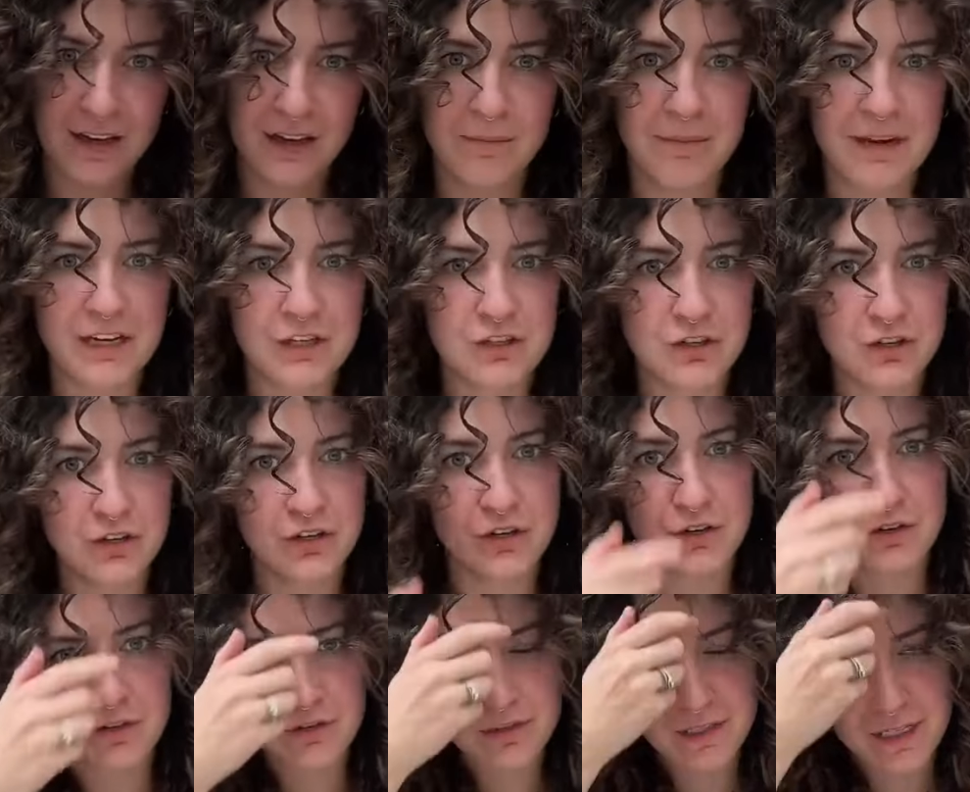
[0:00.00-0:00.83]
Make sure
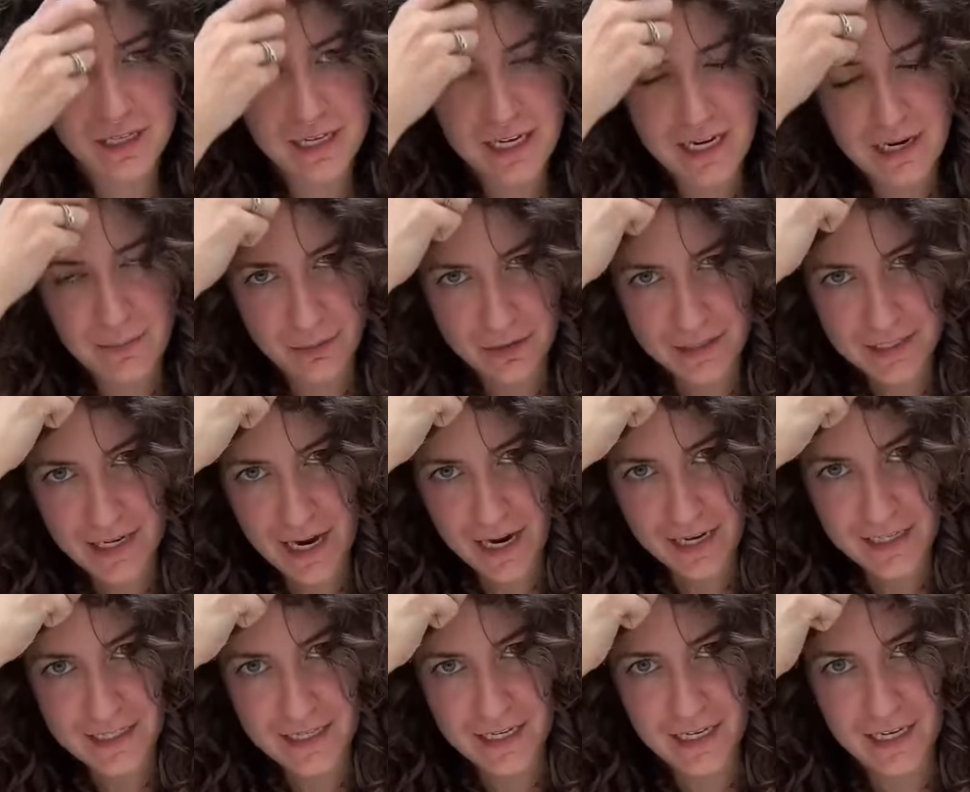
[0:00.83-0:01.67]
you're using heat
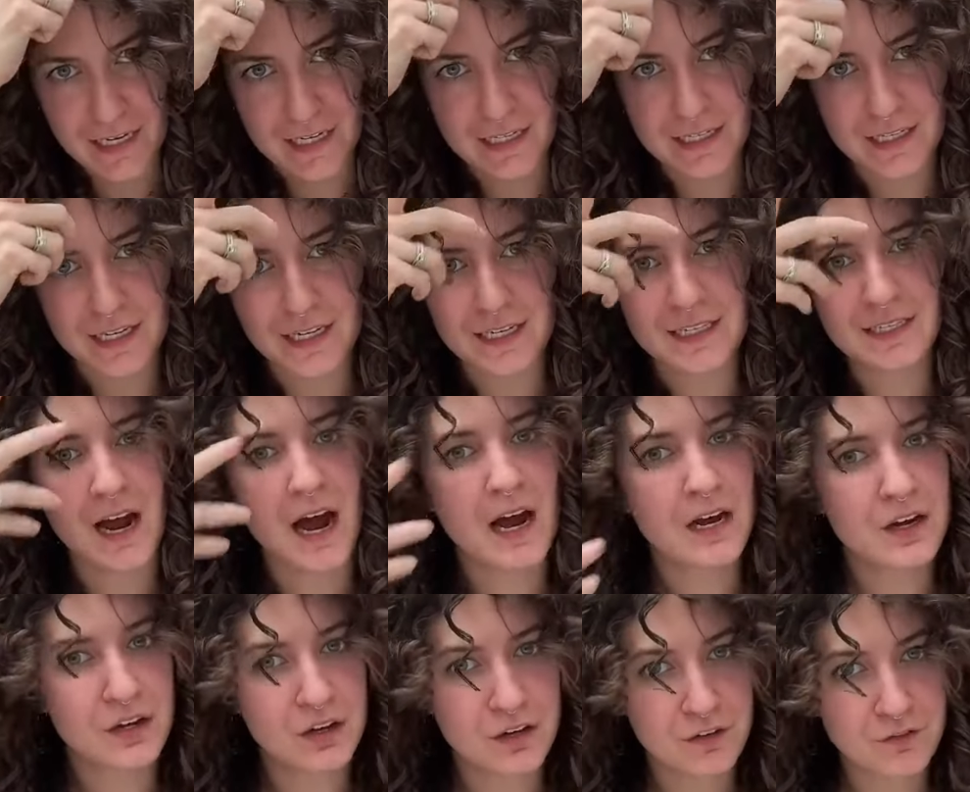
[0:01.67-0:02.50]
protectant. It's
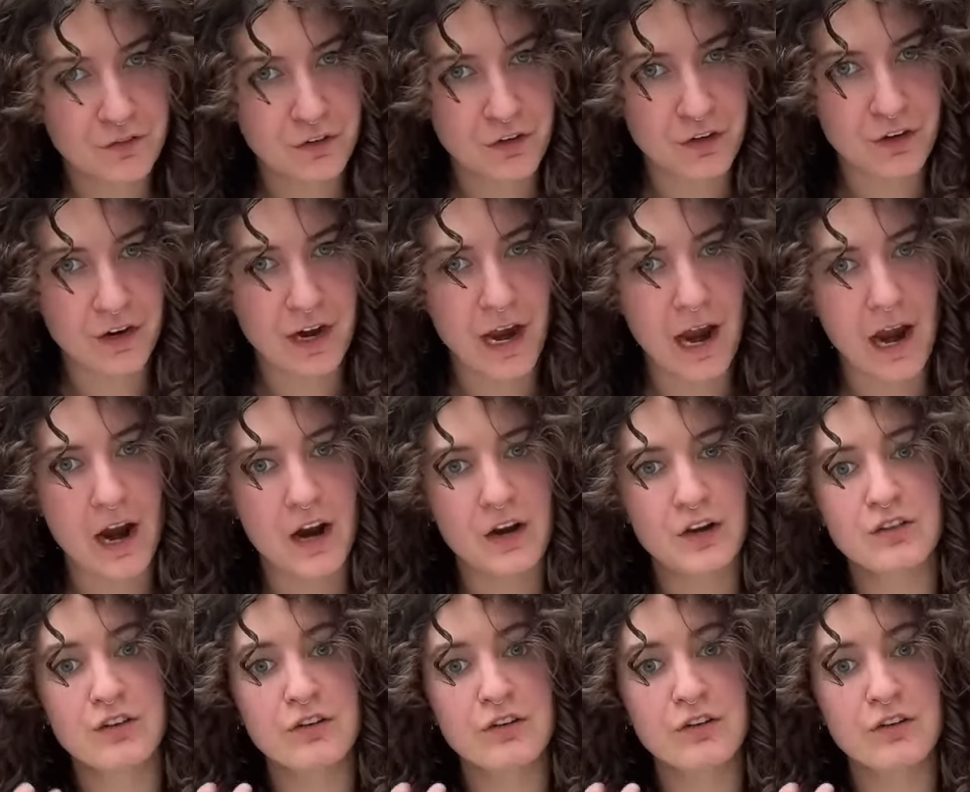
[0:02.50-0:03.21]
not good for your hair.